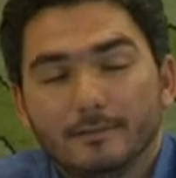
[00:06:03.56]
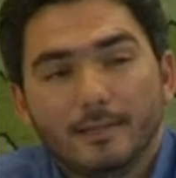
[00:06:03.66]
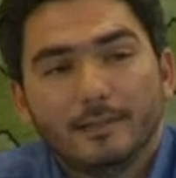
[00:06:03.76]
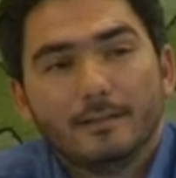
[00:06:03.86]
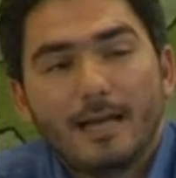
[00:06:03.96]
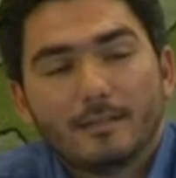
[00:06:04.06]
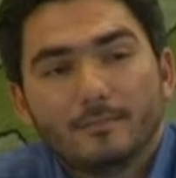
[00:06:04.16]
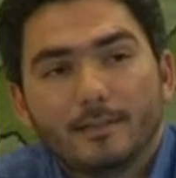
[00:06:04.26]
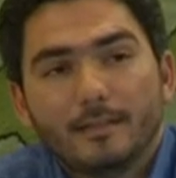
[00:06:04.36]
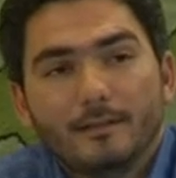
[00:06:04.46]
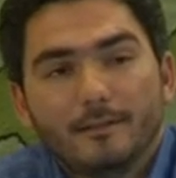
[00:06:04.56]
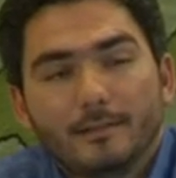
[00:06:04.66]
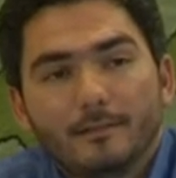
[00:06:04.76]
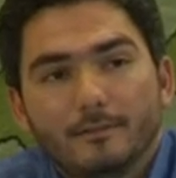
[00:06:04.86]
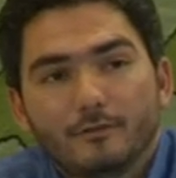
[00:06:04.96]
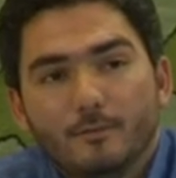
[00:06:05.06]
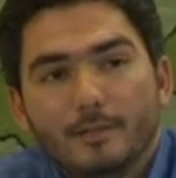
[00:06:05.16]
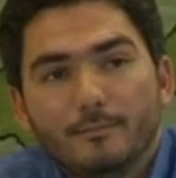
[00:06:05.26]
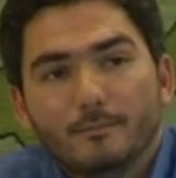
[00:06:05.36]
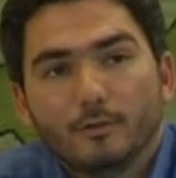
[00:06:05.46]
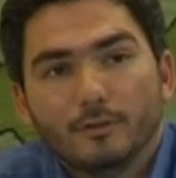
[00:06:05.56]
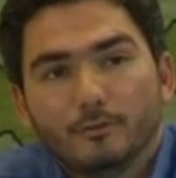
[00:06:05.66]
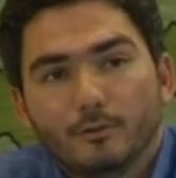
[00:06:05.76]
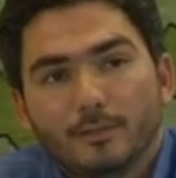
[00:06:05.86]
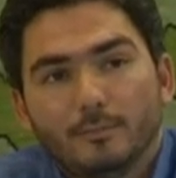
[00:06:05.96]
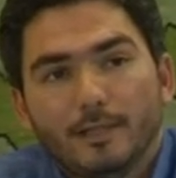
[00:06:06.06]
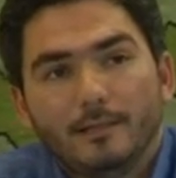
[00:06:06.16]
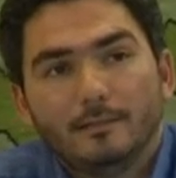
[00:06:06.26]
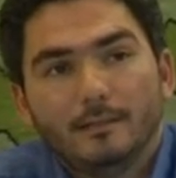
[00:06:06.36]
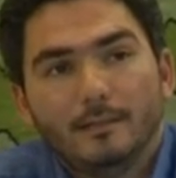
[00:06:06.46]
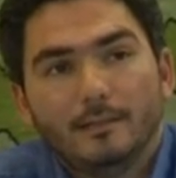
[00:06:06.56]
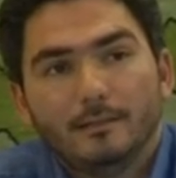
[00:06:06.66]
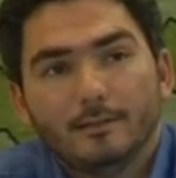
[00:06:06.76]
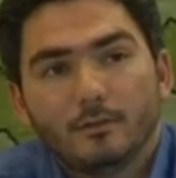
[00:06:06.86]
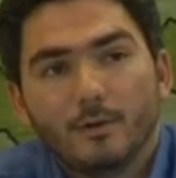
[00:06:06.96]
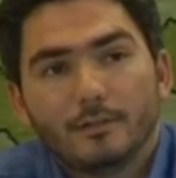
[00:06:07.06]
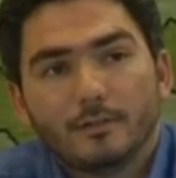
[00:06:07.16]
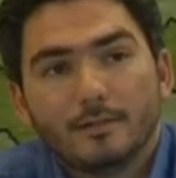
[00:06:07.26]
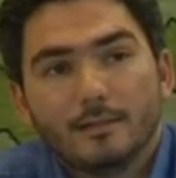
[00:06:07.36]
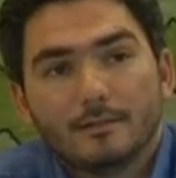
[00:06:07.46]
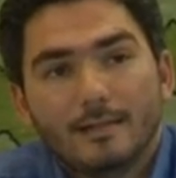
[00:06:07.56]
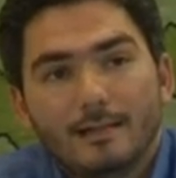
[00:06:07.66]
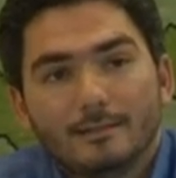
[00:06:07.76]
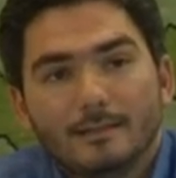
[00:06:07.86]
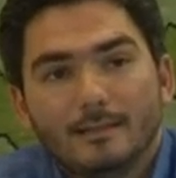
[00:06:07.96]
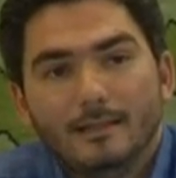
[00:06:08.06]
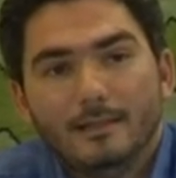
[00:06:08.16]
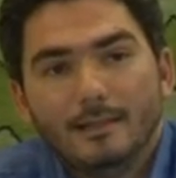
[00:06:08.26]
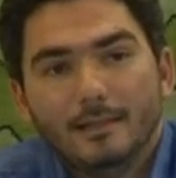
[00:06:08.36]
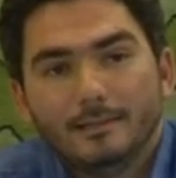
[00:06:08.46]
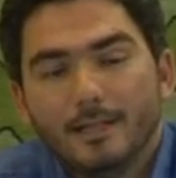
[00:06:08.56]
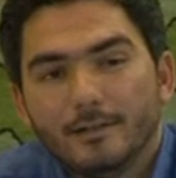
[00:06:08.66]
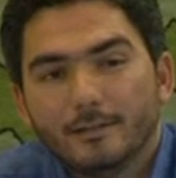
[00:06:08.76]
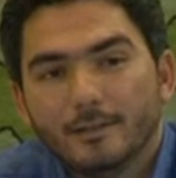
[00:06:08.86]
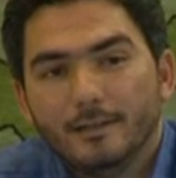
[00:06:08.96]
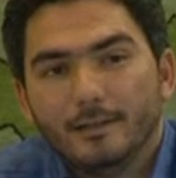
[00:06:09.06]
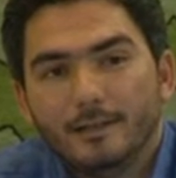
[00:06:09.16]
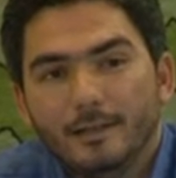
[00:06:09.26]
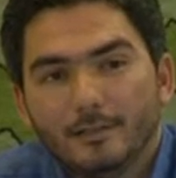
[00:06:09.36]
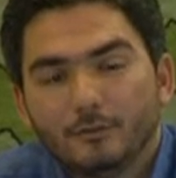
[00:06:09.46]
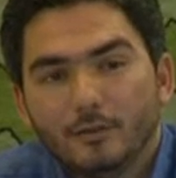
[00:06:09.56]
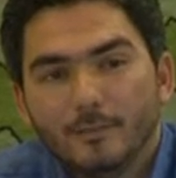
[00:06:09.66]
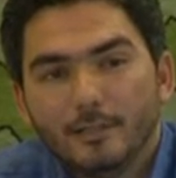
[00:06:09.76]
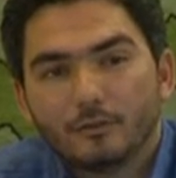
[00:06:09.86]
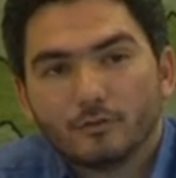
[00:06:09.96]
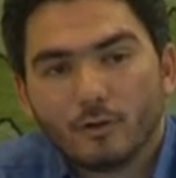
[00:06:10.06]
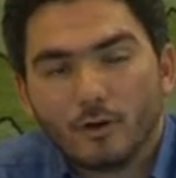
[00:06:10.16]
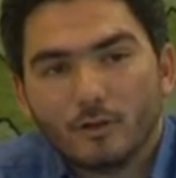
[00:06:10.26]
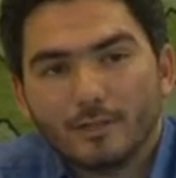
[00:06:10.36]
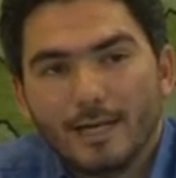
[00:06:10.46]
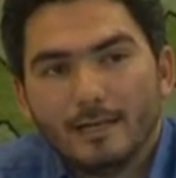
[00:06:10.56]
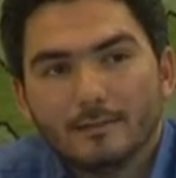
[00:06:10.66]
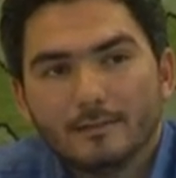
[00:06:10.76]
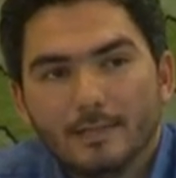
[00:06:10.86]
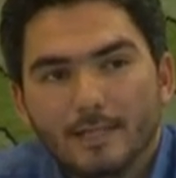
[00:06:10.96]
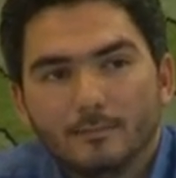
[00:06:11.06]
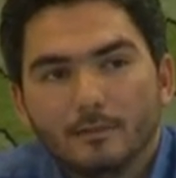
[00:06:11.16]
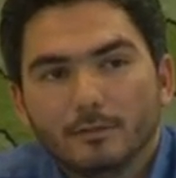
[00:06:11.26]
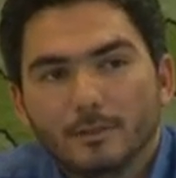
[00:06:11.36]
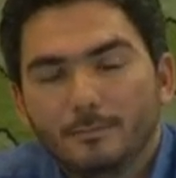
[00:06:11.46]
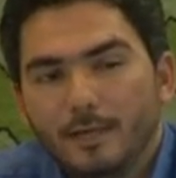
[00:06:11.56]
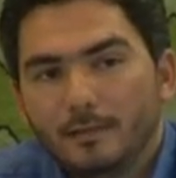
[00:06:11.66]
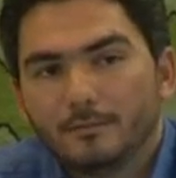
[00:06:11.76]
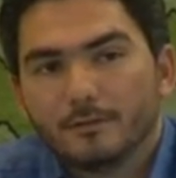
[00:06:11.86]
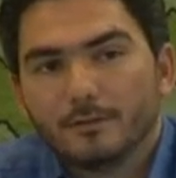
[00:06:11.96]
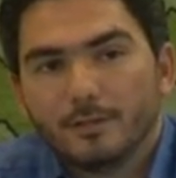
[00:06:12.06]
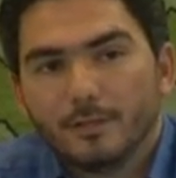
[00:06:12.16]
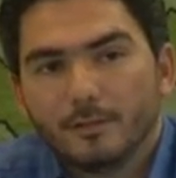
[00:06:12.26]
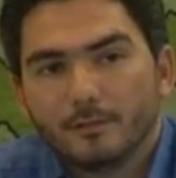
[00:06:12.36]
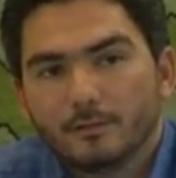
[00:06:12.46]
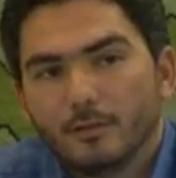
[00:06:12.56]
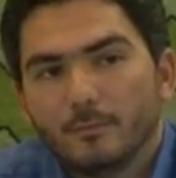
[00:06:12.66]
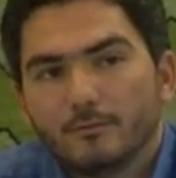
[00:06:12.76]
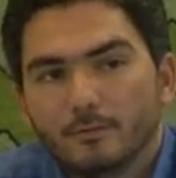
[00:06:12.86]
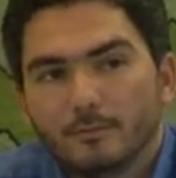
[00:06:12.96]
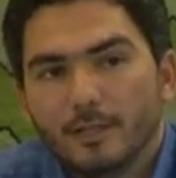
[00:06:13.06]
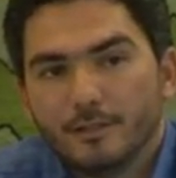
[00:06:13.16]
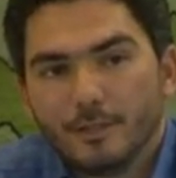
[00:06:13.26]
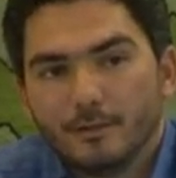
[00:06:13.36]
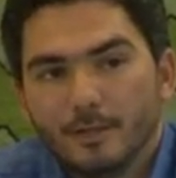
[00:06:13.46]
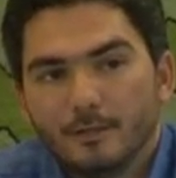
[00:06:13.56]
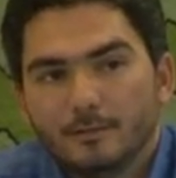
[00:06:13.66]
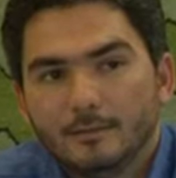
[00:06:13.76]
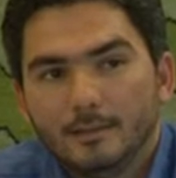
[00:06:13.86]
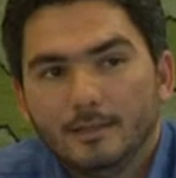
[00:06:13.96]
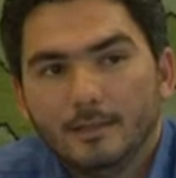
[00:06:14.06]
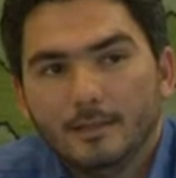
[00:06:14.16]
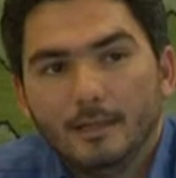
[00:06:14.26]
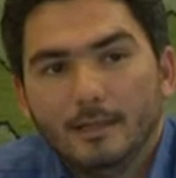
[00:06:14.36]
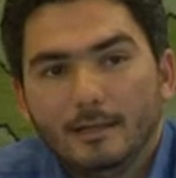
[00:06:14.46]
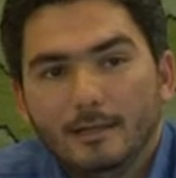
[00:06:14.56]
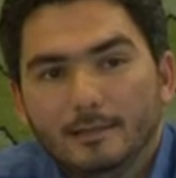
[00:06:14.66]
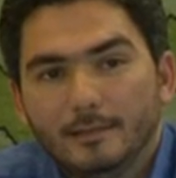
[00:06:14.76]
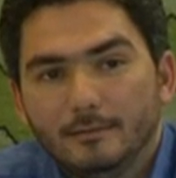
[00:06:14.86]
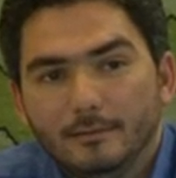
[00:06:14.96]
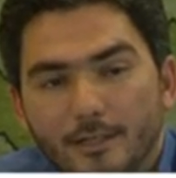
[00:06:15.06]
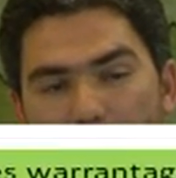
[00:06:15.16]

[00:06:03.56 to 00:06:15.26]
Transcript: second aspect that I think is extremely important to explain uh, the question is that there is an extremely strong and stable demand for cereals coming from Nigeria. Uh, the